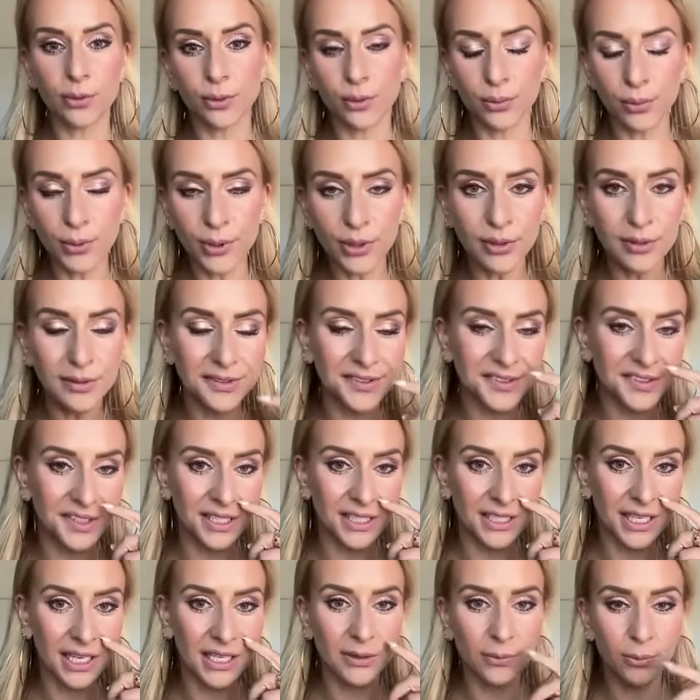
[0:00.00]
wounds
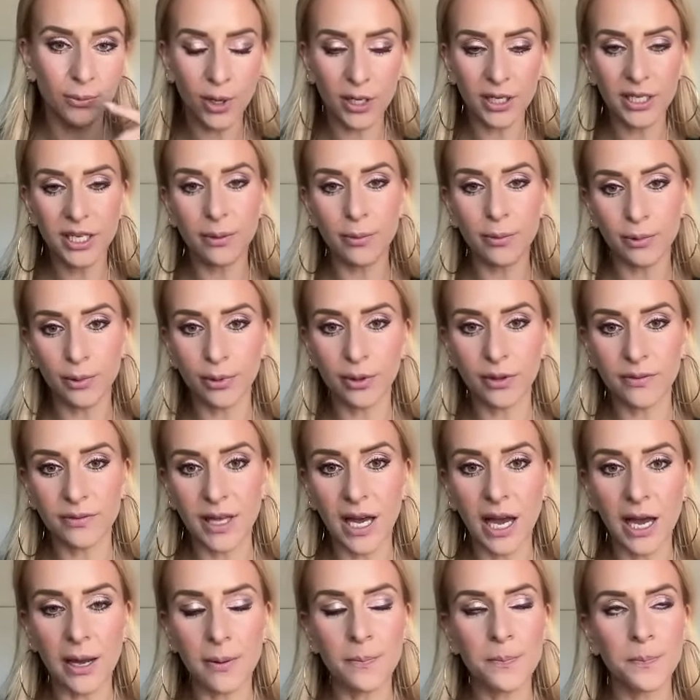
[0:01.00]
and working with all of
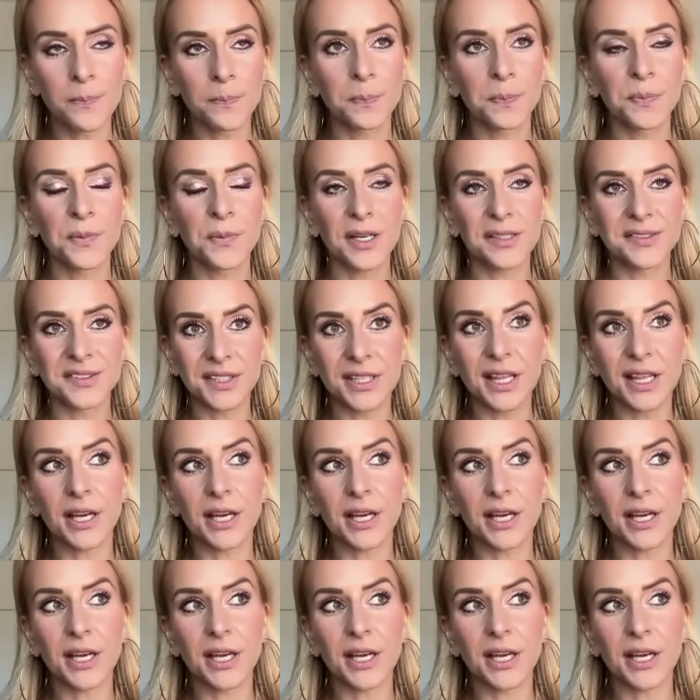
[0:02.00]
that so that